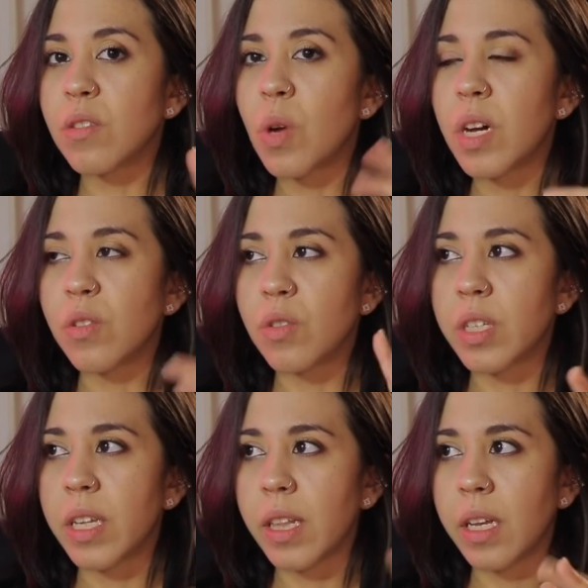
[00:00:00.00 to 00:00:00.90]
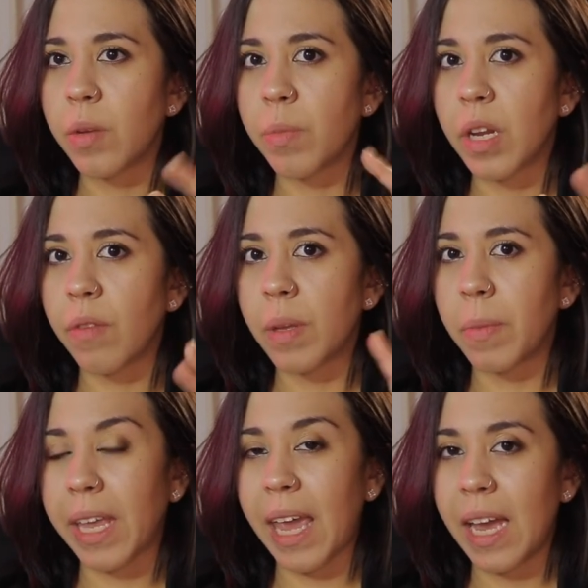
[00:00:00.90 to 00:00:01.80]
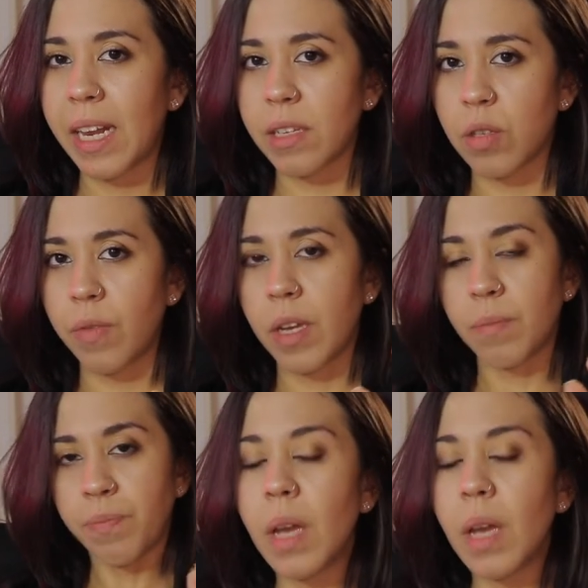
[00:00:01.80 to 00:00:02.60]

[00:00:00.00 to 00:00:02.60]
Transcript: to understand a little bit of the mechanics of it.